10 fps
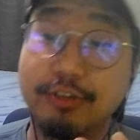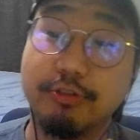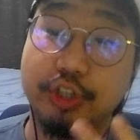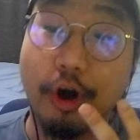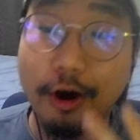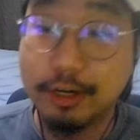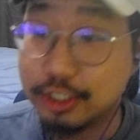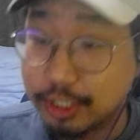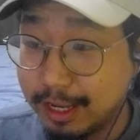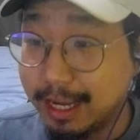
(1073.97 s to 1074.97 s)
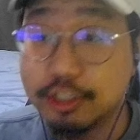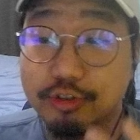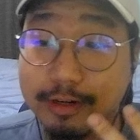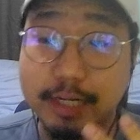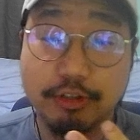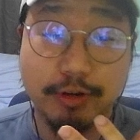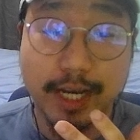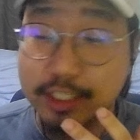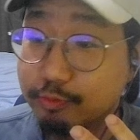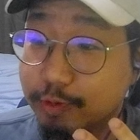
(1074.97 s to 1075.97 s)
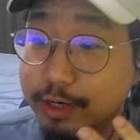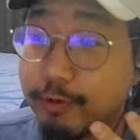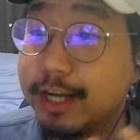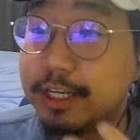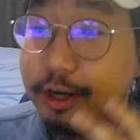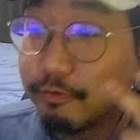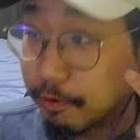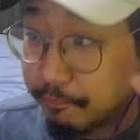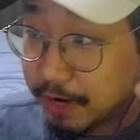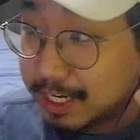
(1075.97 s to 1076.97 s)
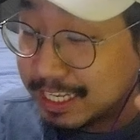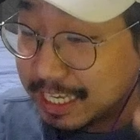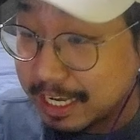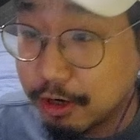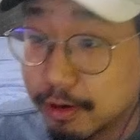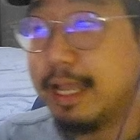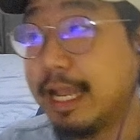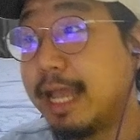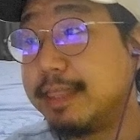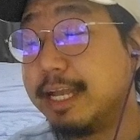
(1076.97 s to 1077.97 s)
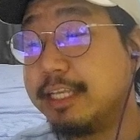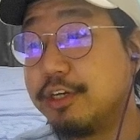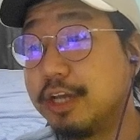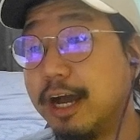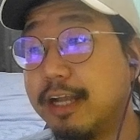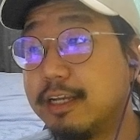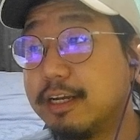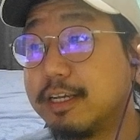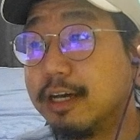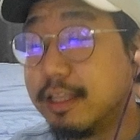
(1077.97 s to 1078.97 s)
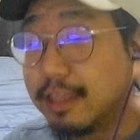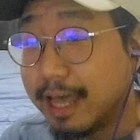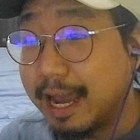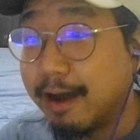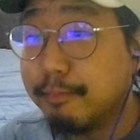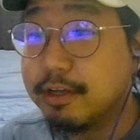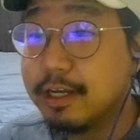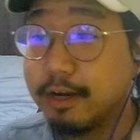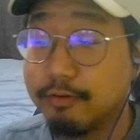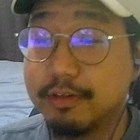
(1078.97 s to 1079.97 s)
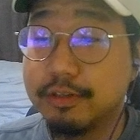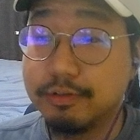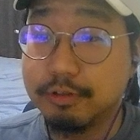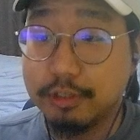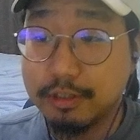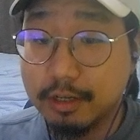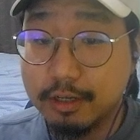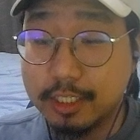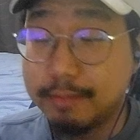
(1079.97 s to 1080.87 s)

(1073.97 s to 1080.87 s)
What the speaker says: dog shit, and Stringmaster has to rerun it over a fucking year. And then you got collab characters. Some of the